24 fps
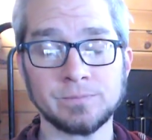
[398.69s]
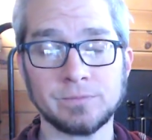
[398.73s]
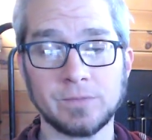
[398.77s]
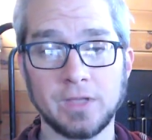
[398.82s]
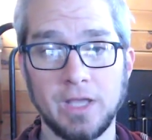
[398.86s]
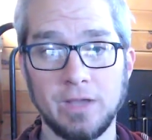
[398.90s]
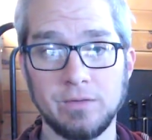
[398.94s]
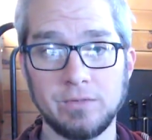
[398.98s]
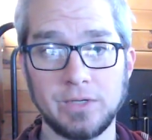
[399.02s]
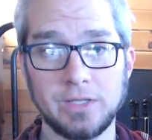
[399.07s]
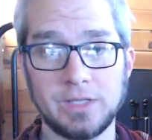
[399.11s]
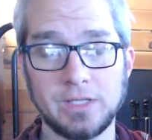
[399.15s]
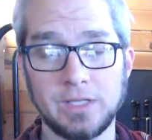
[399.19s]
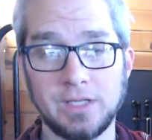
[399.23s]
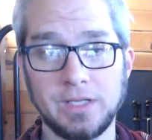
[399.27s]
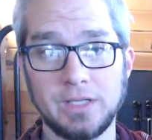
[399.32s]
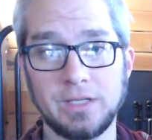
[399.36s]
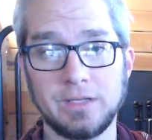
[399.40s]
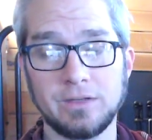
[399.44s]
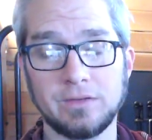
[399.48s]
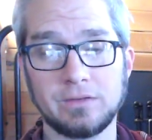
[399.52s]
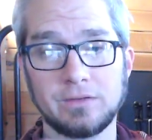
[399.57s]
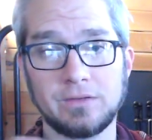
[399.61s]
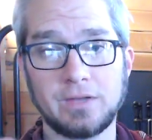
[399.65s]
Everything
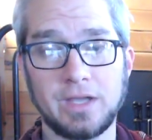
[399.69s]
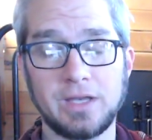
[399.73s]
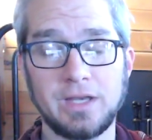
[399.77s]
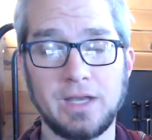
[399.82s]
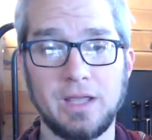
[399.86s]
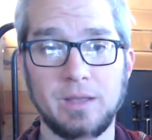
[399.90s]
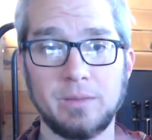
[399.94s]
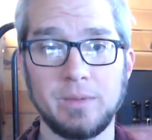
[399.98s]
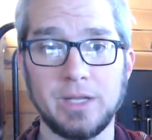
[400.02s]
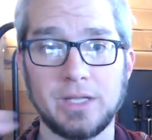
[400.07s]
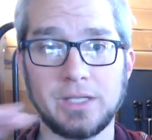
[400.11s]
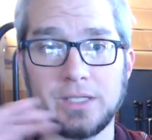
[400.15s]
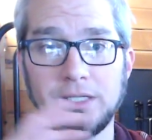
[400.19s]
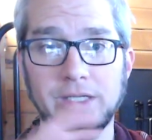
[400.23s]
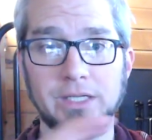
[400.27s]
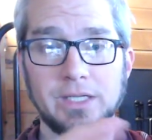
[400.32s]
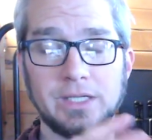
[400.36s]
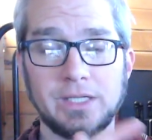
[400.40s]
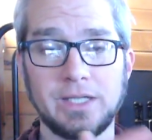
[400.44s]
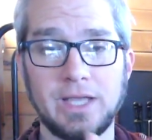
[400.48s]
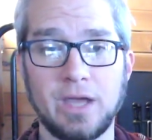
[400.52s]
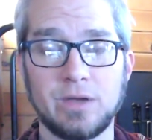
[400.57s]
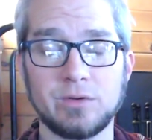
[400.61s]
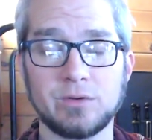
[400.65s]
is
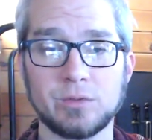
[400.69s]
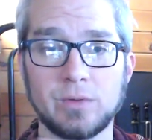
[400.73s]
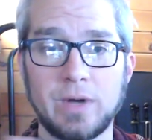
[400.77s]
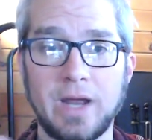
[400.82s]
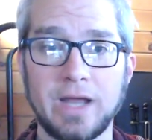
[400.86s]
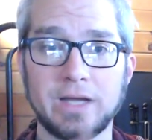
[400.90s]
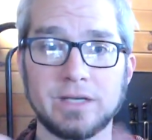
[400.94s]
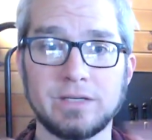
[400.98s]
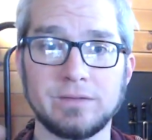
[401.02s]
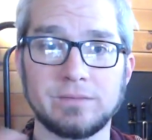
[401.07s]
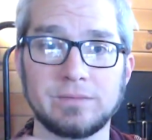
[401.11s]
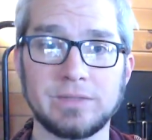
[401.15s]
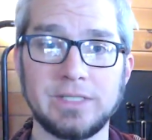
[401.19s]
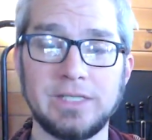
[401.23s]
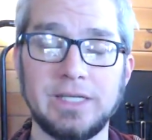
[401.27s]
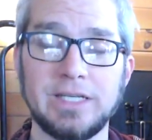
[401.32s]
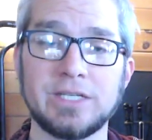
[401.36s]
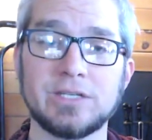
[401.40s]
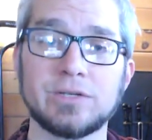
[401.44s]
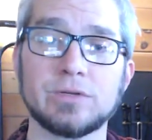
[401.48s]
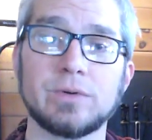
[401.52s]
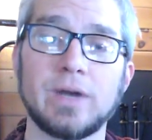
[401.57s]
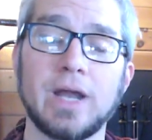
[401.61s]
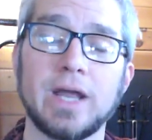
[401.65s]
dynamically, counteractively
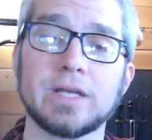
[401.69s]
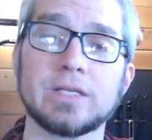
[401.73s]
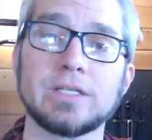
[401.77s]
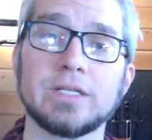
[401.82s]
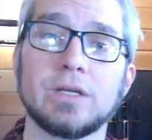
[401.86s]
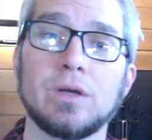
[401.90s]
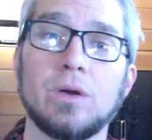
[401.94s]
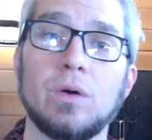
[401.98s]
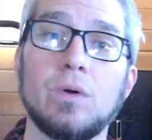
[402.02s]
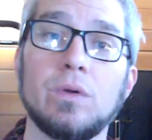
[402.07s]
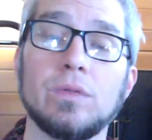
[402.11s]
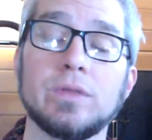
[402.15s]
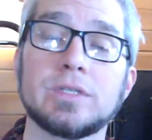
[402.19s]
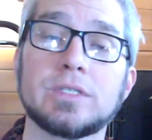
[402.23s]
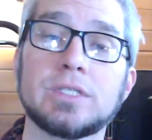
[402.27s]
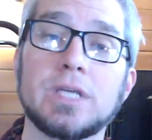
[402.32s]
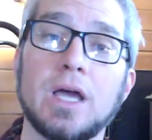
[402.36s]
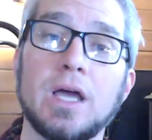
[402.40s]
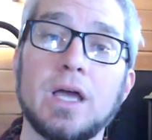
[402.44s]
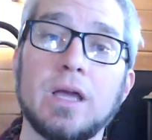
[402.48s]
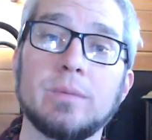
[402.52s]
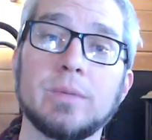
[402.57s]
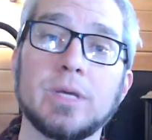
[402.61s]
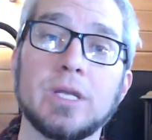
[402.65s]
interacting all the time,